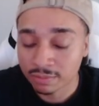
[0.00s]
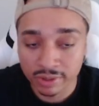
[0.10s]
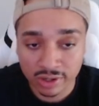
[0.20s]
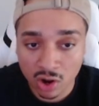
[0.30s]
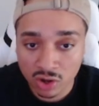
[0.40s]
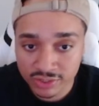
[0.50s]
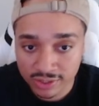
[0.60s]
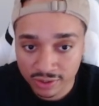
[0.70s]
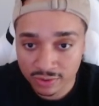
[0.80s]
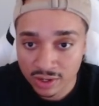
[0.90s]
But
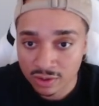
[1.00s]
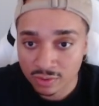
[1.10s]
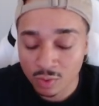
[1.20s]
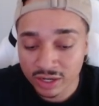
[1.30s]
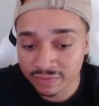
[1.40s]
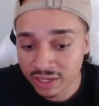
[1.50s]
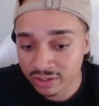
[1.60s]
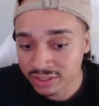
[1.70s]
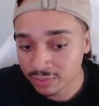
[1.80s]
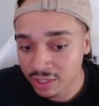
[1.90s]
also, what if
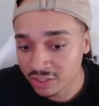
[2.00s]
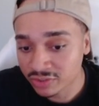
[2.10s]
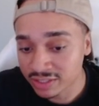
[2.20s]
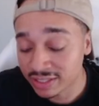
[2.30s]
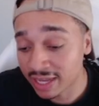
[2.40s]
there's some countries